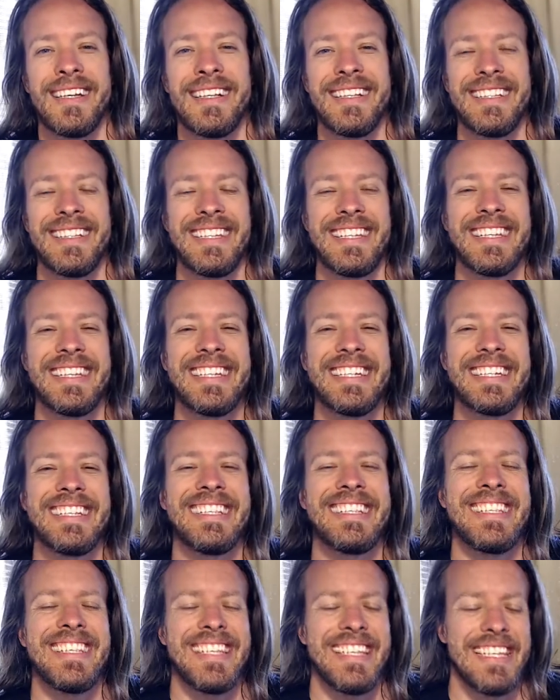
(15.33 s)

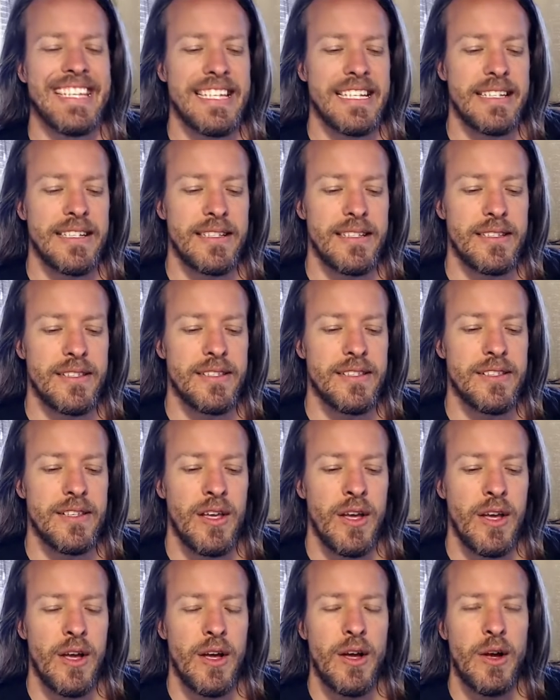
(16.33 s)
This is
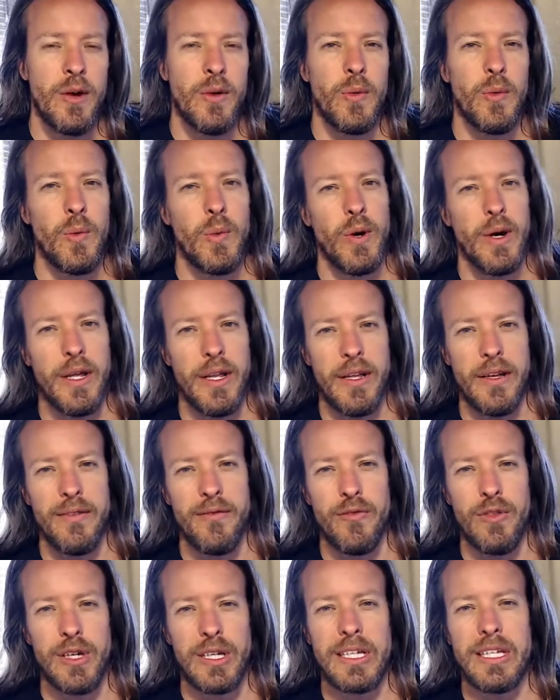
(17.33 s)
one of
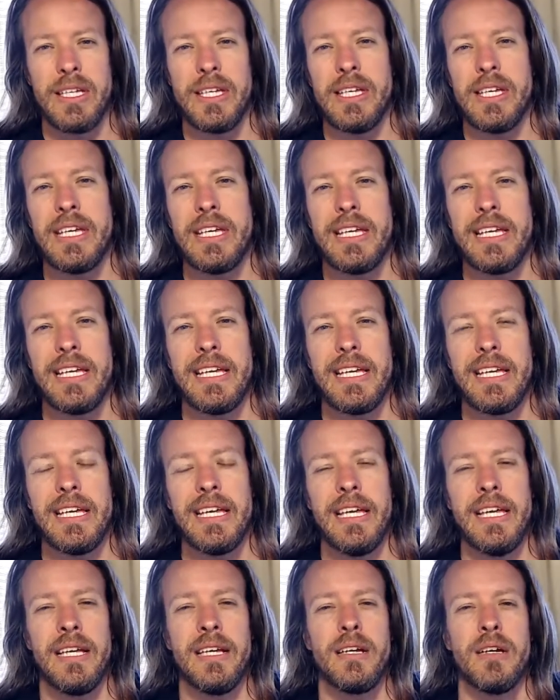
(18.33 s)
the
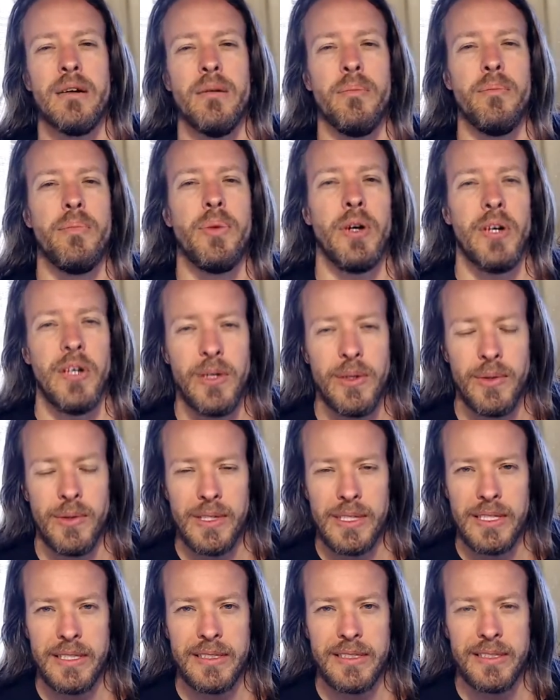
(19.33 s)
key
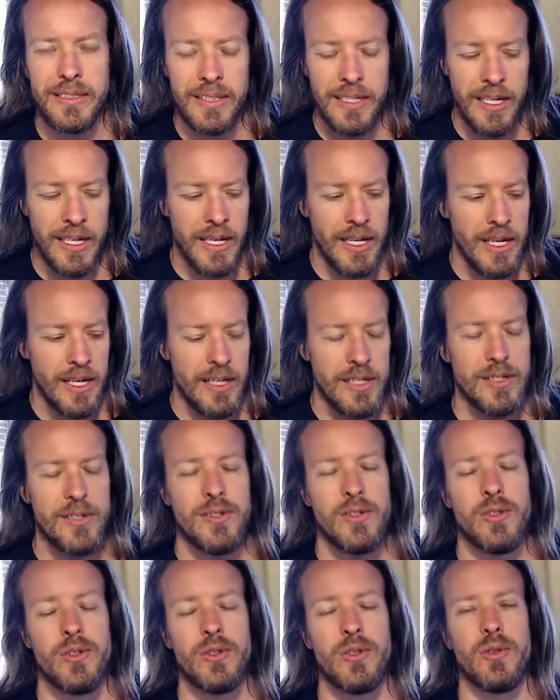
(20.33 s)
components
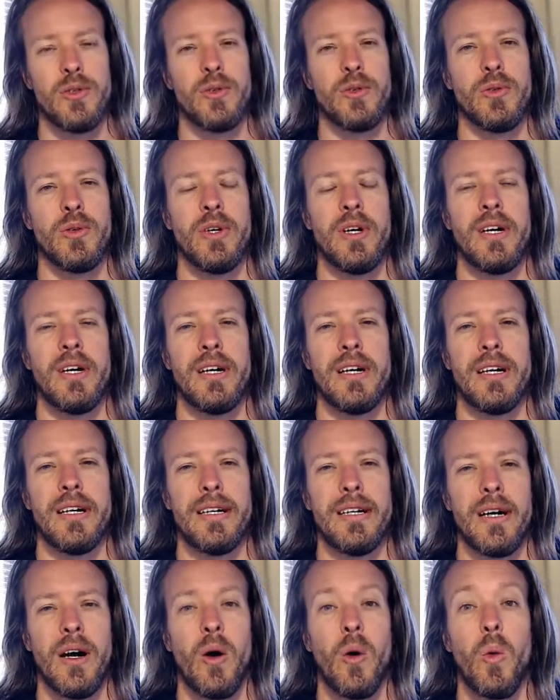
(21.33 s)
to uh,
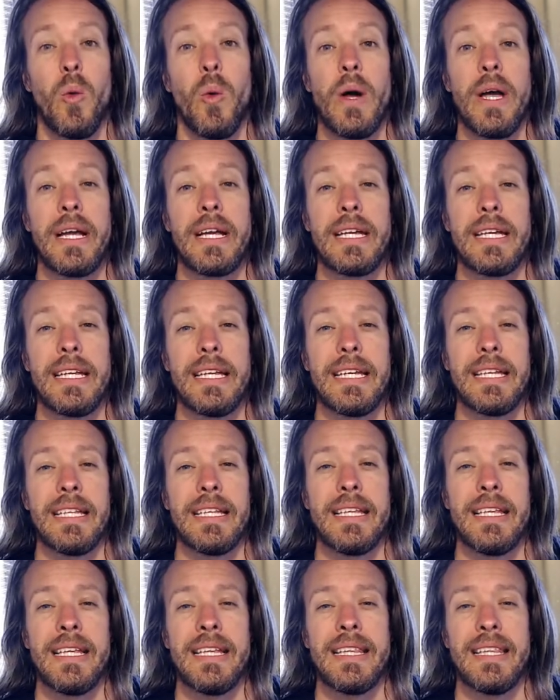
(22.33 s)
awakening
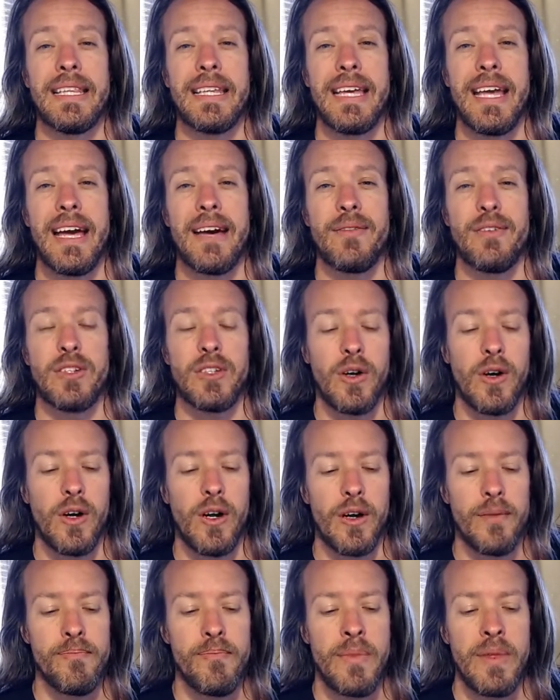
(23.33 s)
the
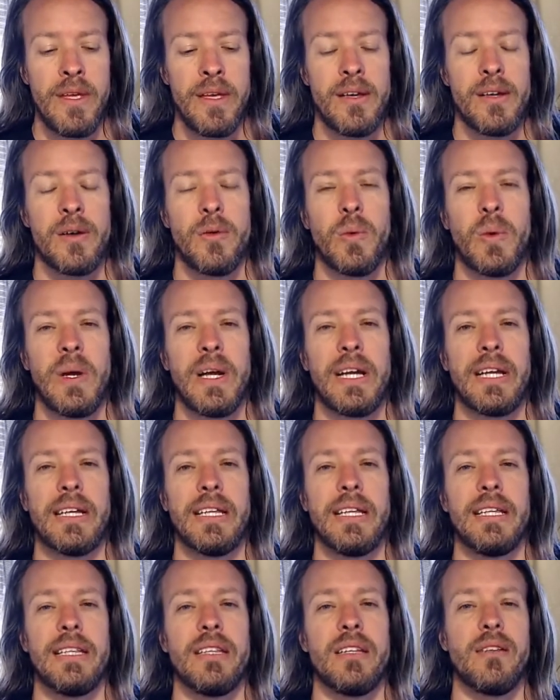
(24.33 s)
avatar,
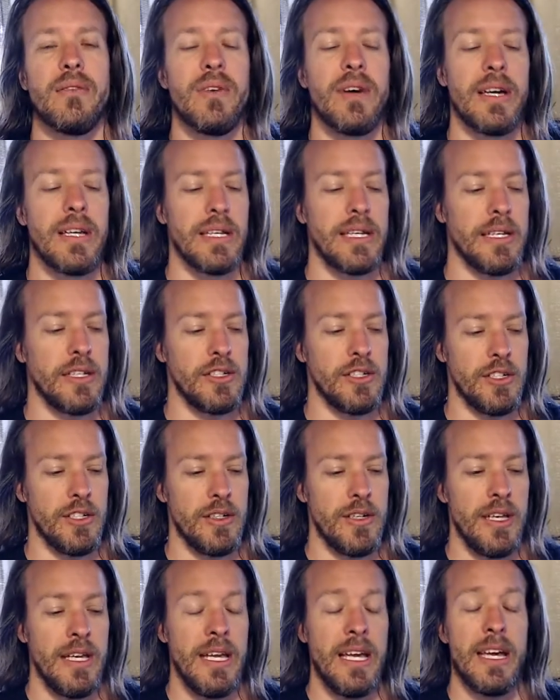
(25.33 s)
awakening the divine nature,
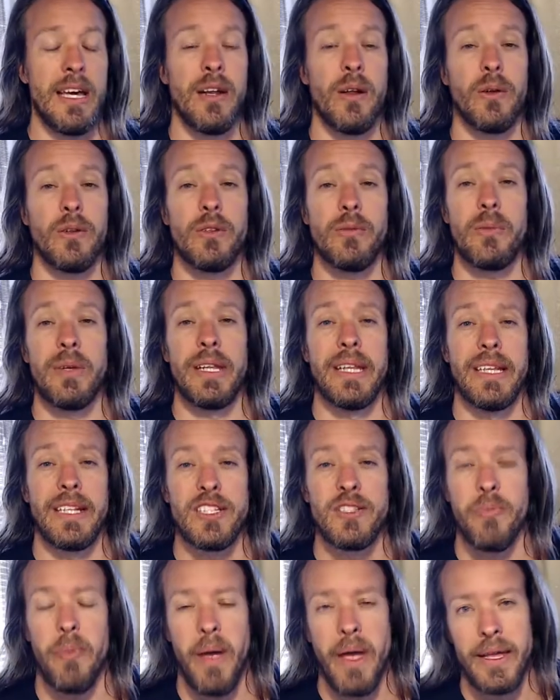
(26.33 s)
and ultimately
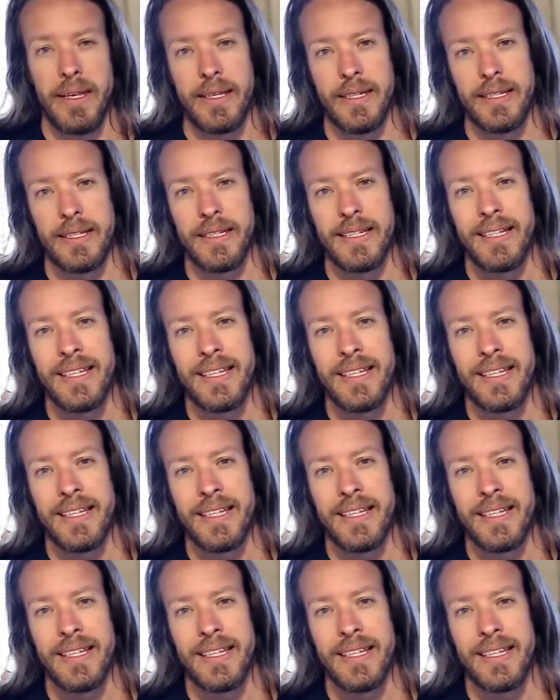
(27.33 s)
expanding